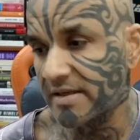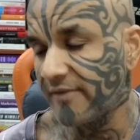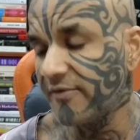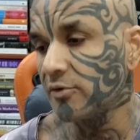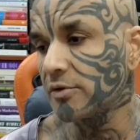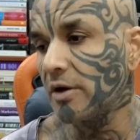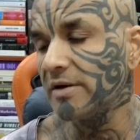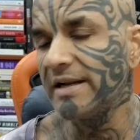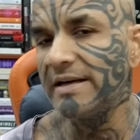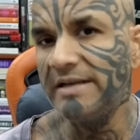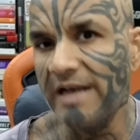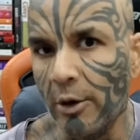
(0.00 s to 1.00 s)
If you thought
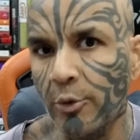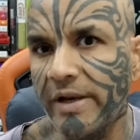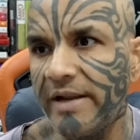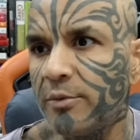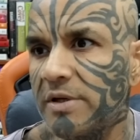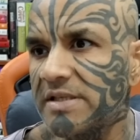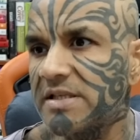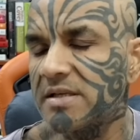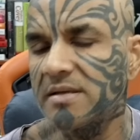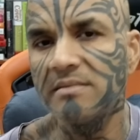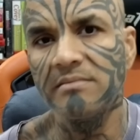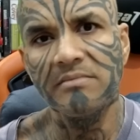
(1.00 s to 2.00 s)
that dowry
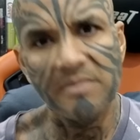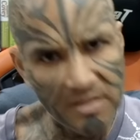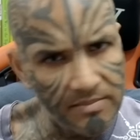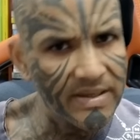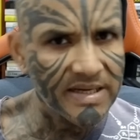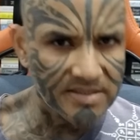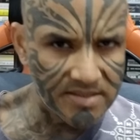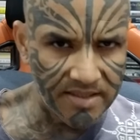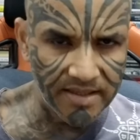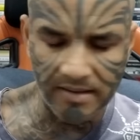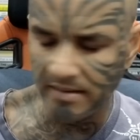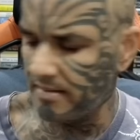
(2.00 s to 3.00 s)
was the biggest
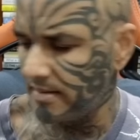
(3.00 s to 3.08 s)
killer,